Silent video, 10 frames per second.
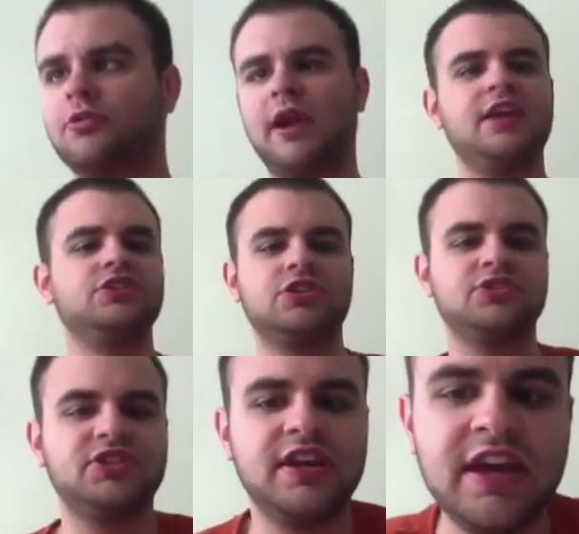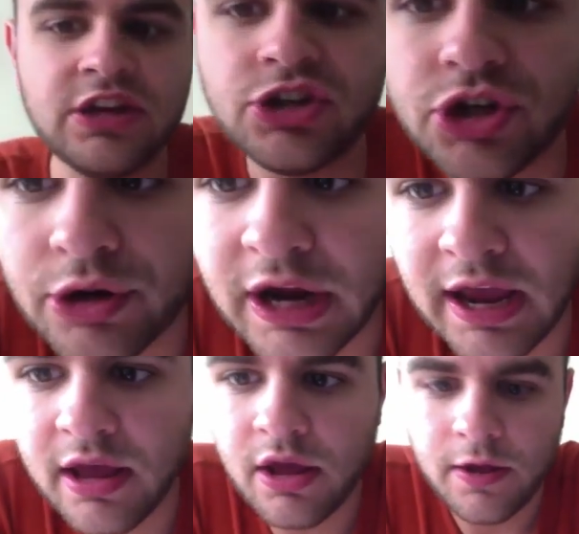Rangers to
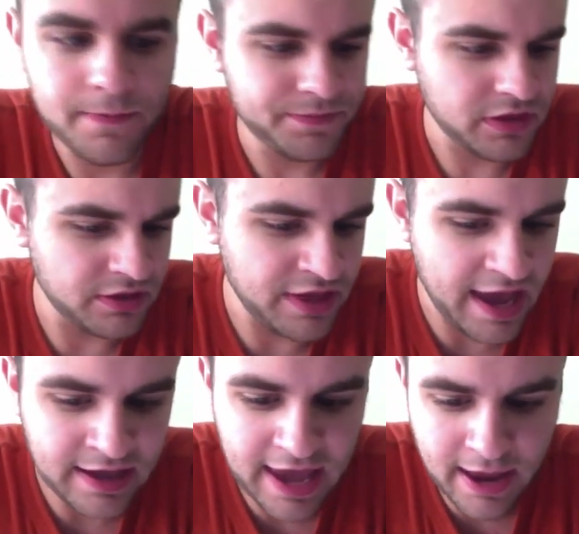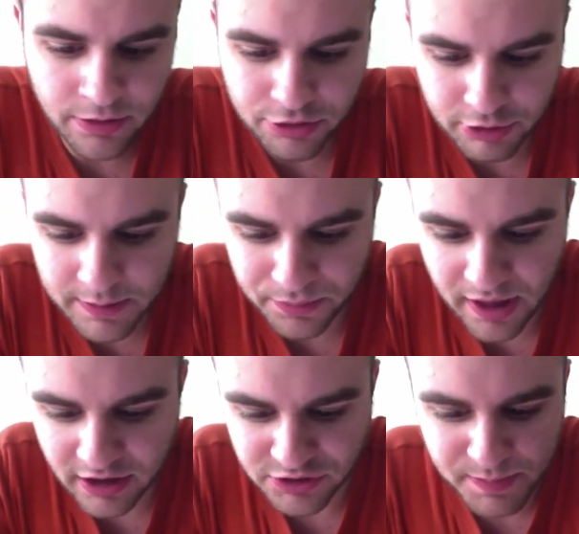injury, they gained 3
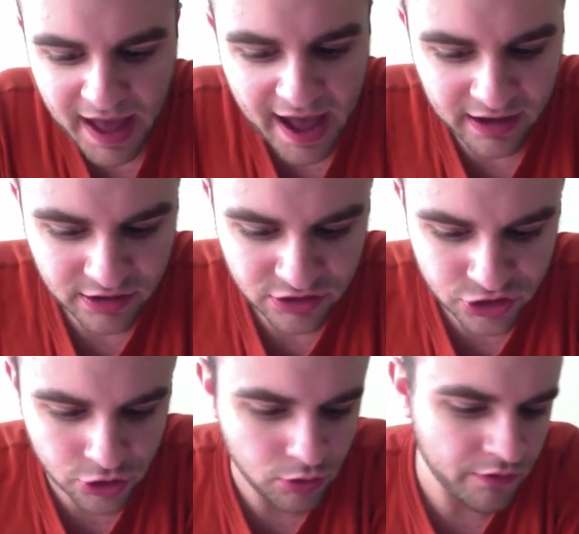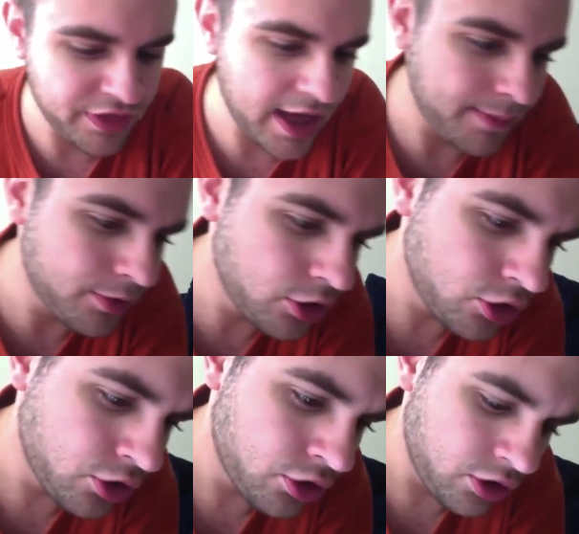players back, 2 of them,
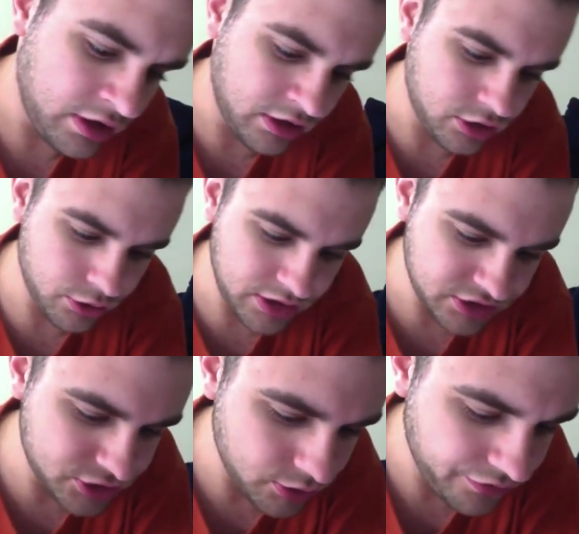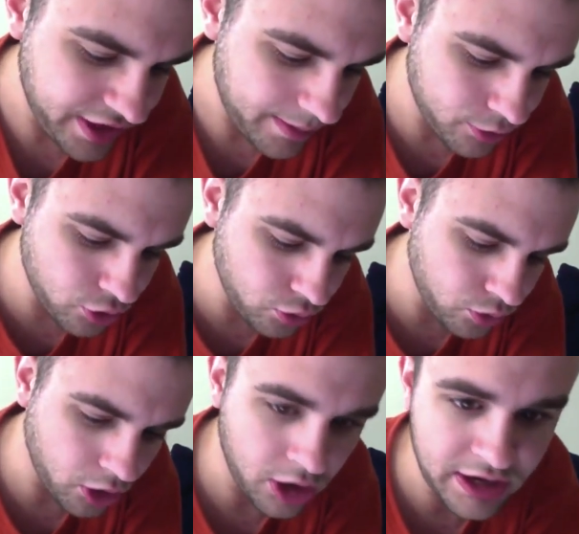including 2 of them who
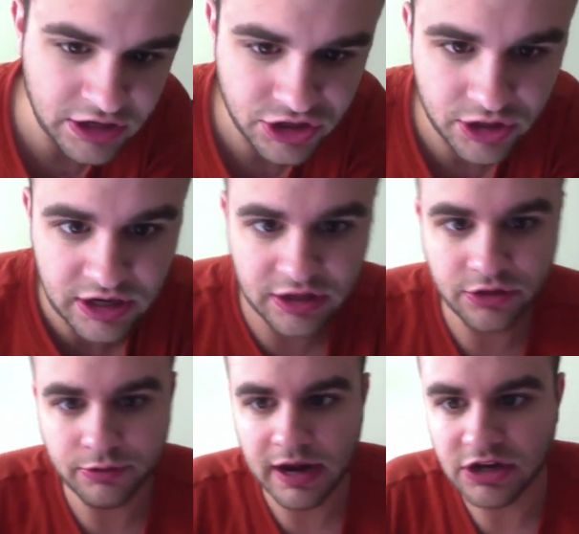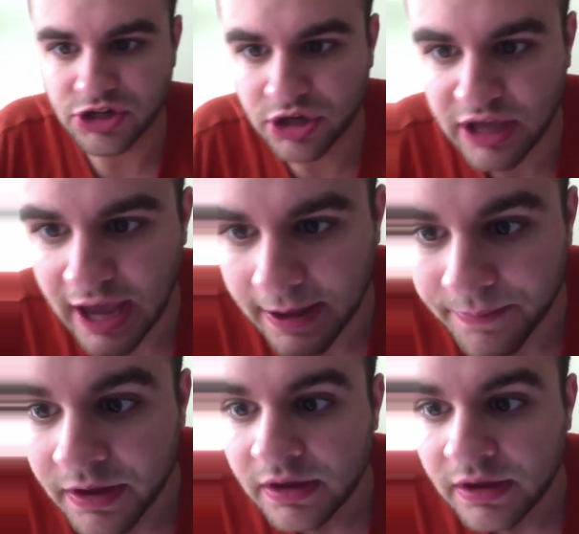were injured in the Ranger game.